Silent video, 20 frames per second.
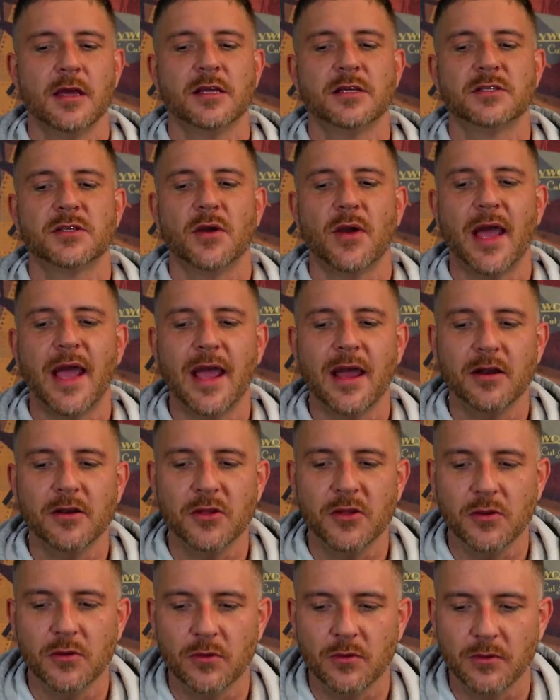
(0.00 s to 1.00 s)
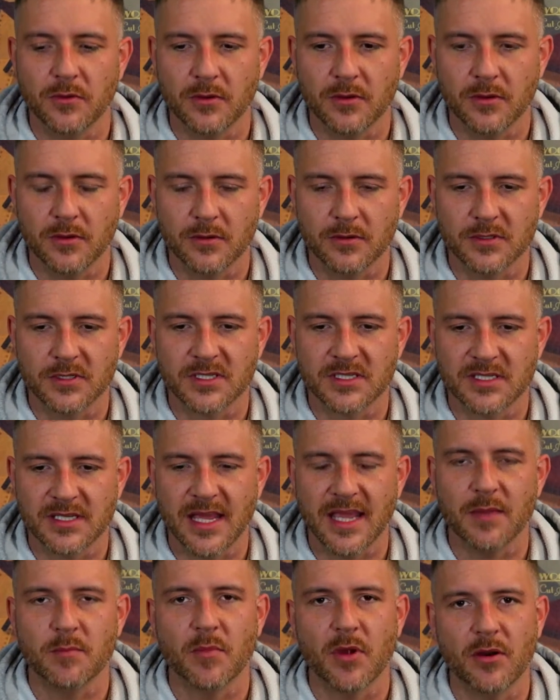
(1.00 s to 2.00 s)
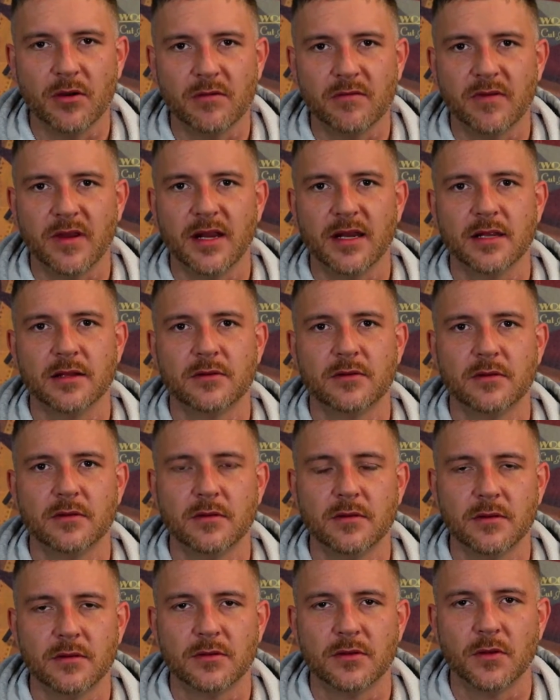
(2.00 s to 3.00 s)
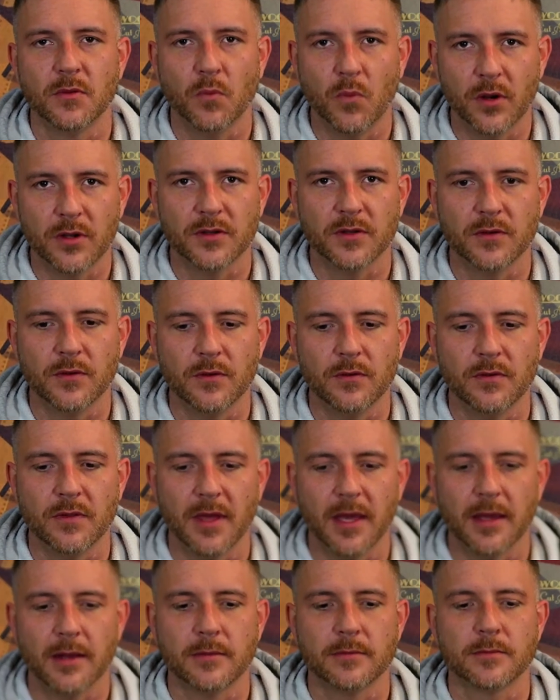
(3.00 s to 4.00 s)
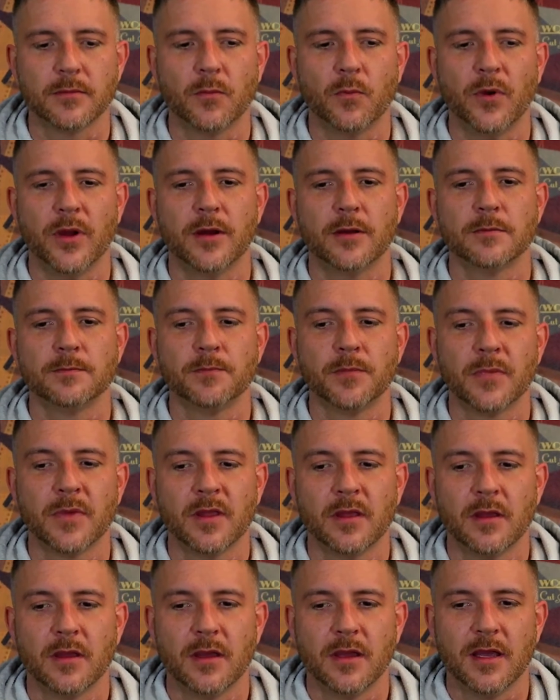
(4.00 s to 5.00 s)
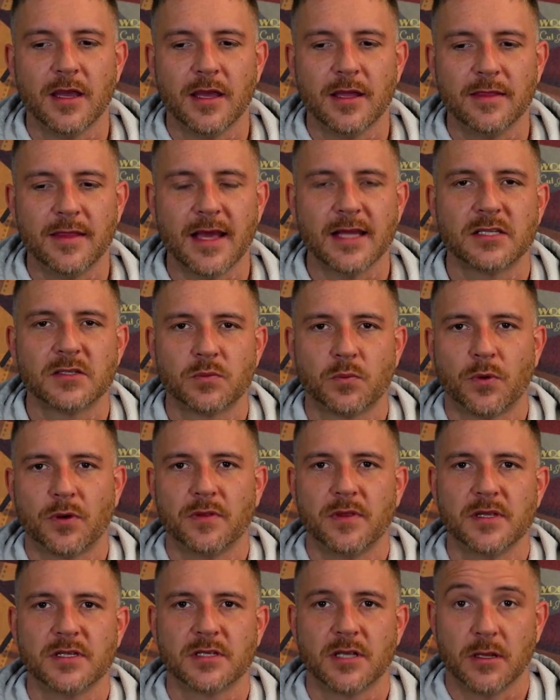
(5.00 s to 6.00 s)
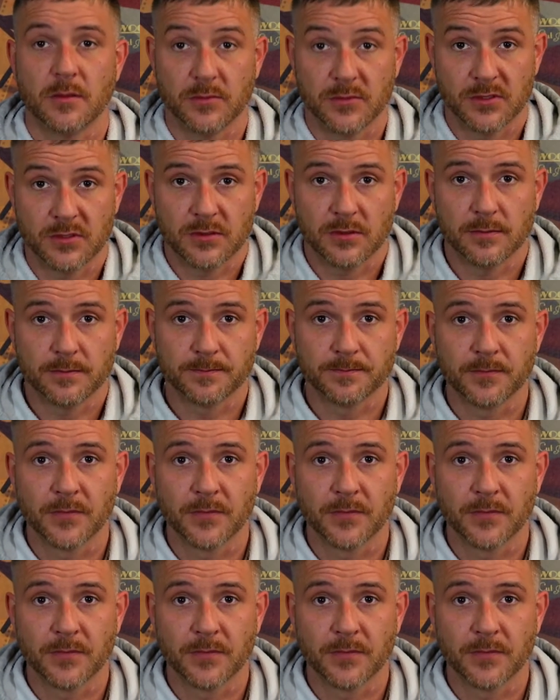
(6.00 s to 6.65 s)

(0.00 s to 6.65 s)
So how do you stay motivated to want to do that? Well, that's where this comes.